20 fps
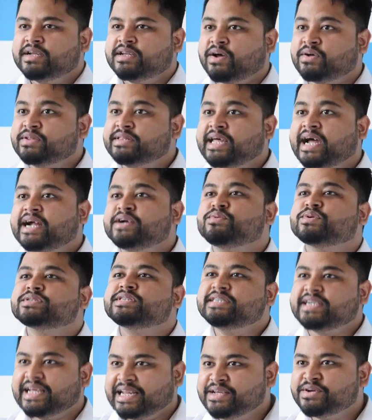Now that was
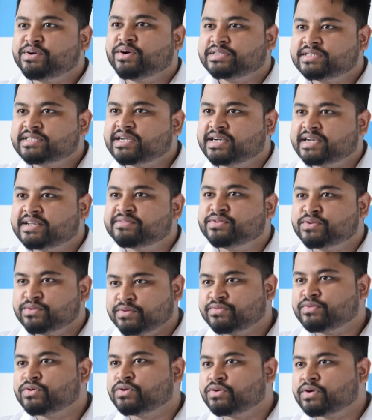a teleconsult if you,
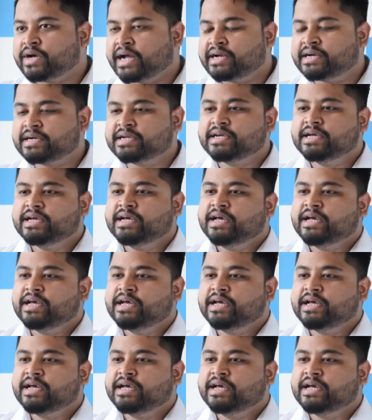if you look at it.